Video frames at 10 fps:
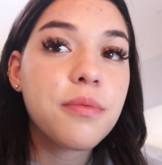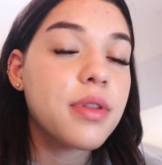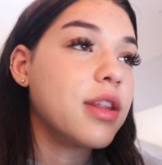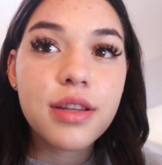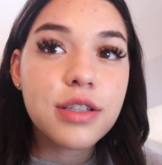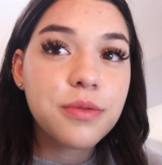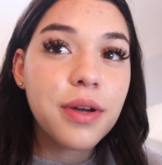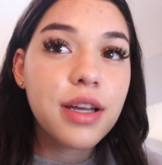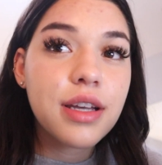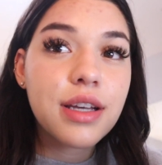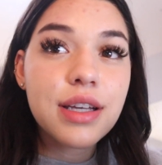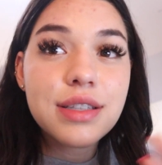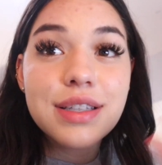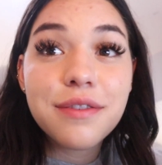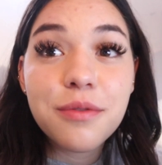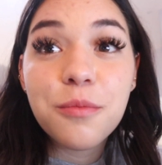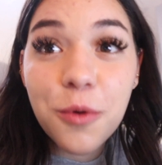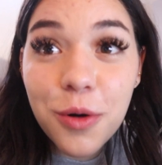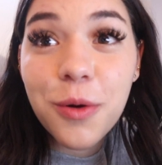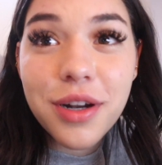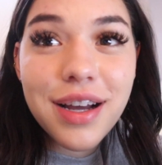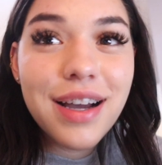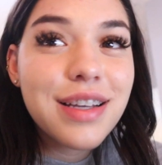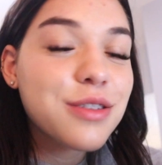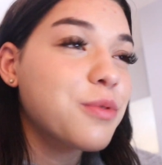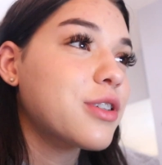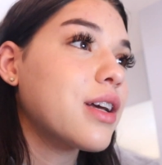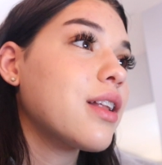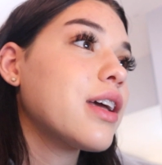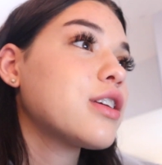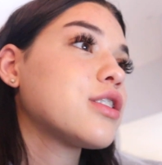but this way is even more organized, which I like.